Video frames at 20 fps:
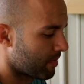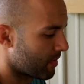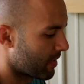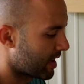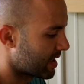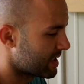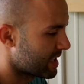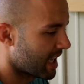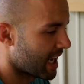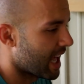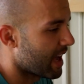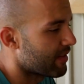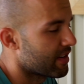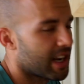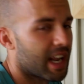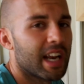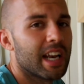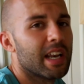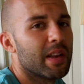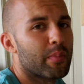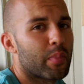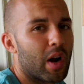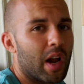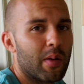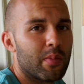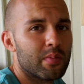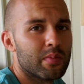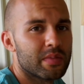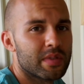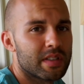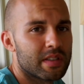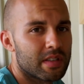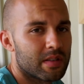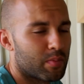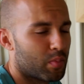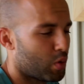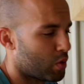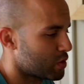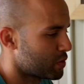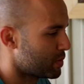I said, I haven't had any problems.
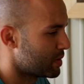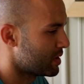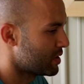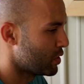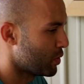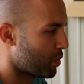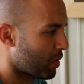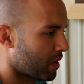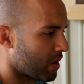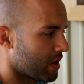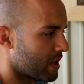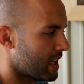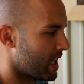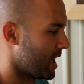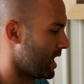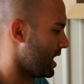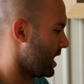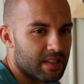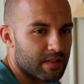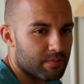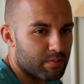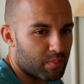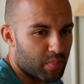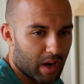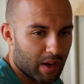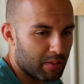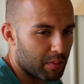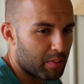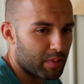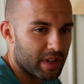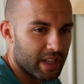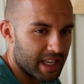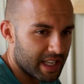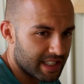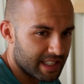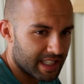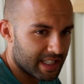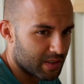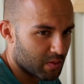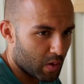Pool's been super clean. It's probably
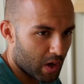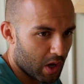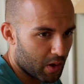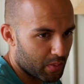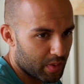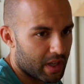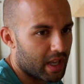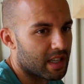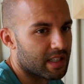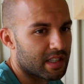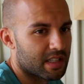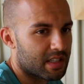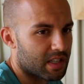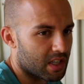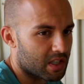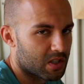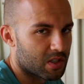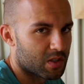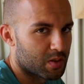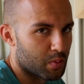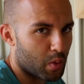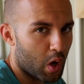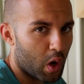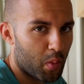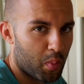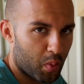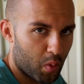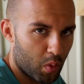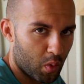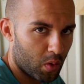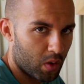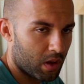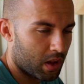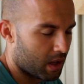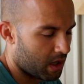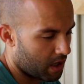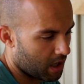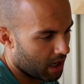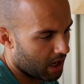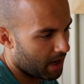easy as well because it's such a small pool.
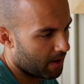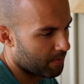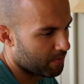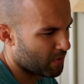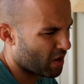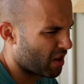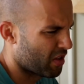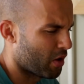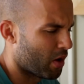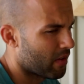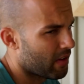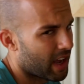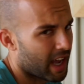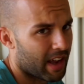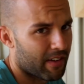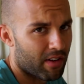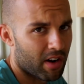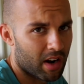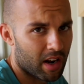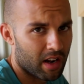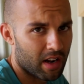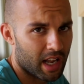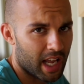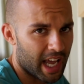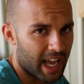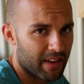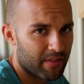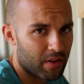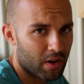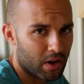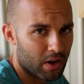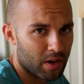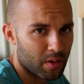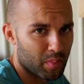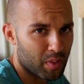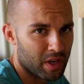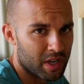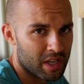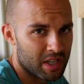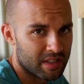Although I have heard
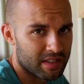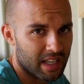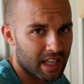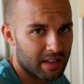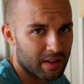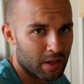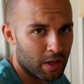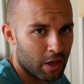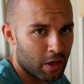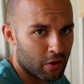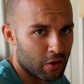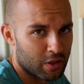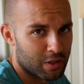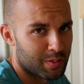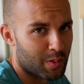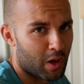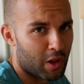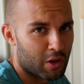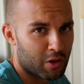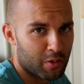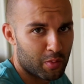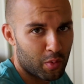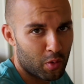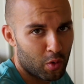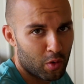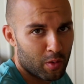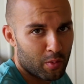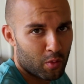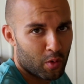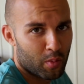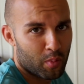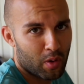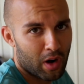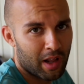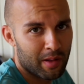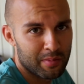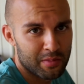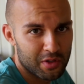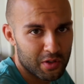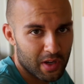opinions that the smaller the pool, the more
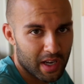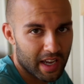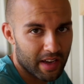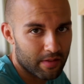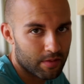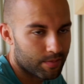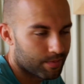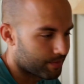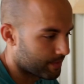problems you have.